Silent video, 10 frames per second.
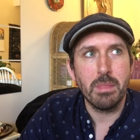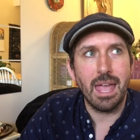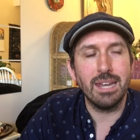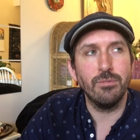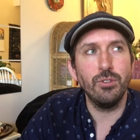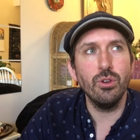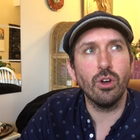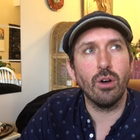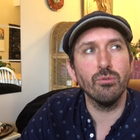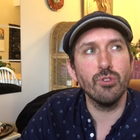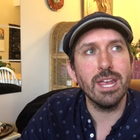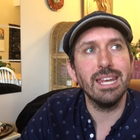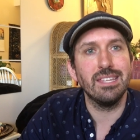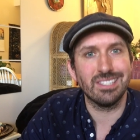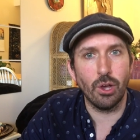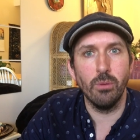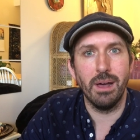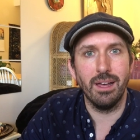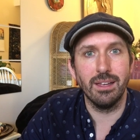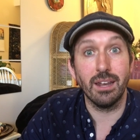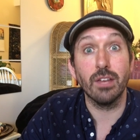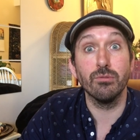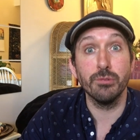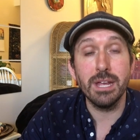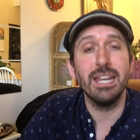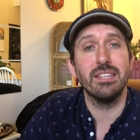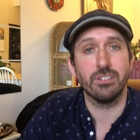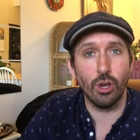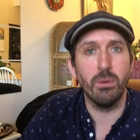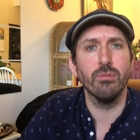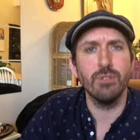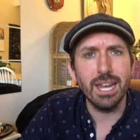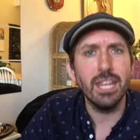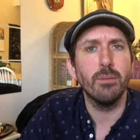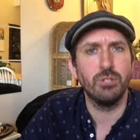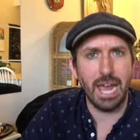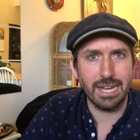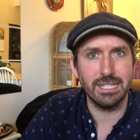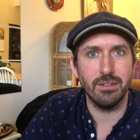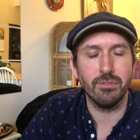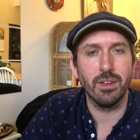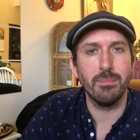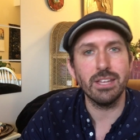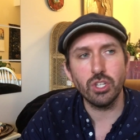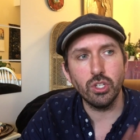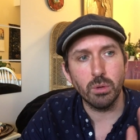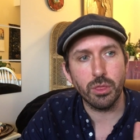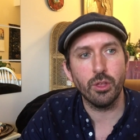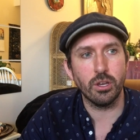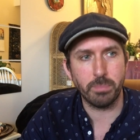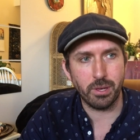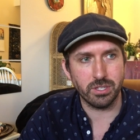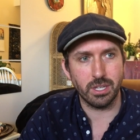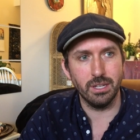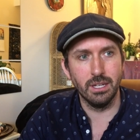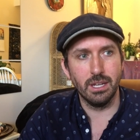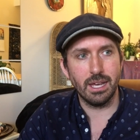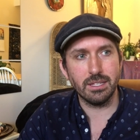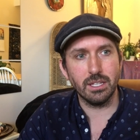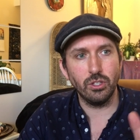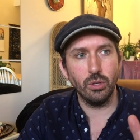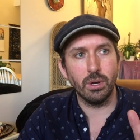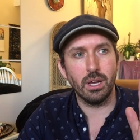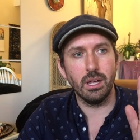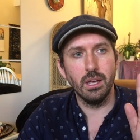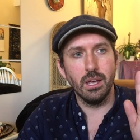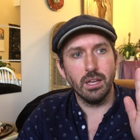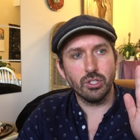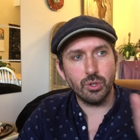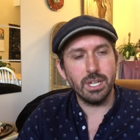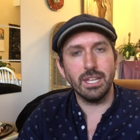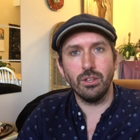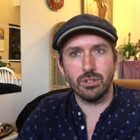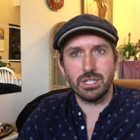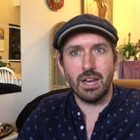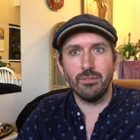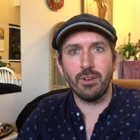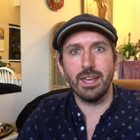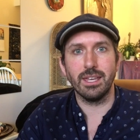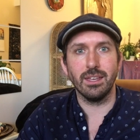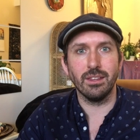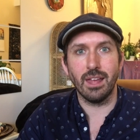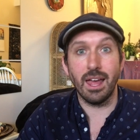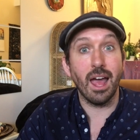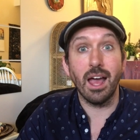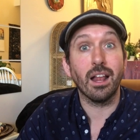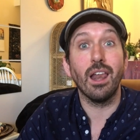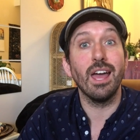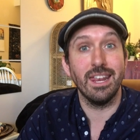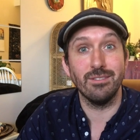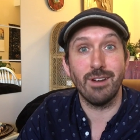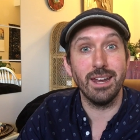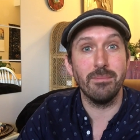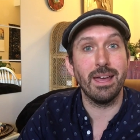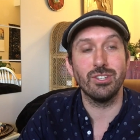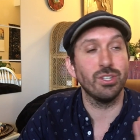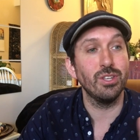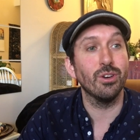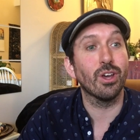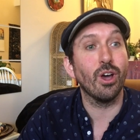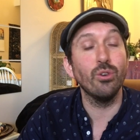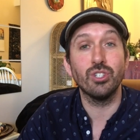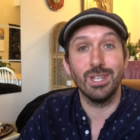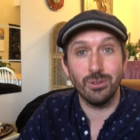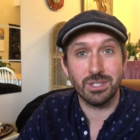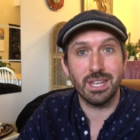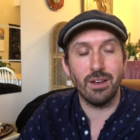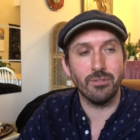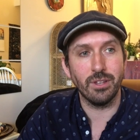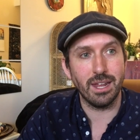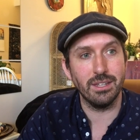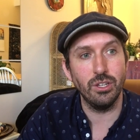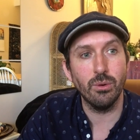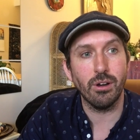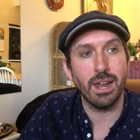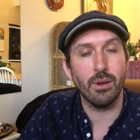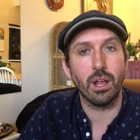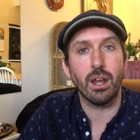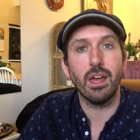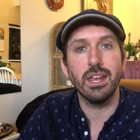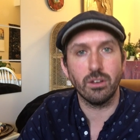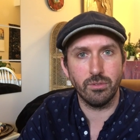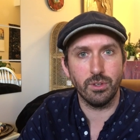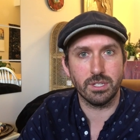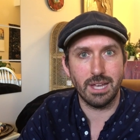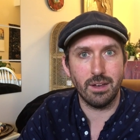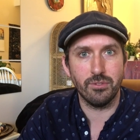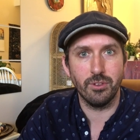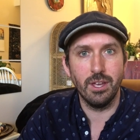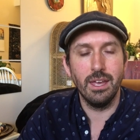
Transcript: And if you got really sober, like really sober, really objective, imagine you a third person, as in you are treating yourself like a client, right? Imagine that you're coaching yourself and you are now a client of yourself.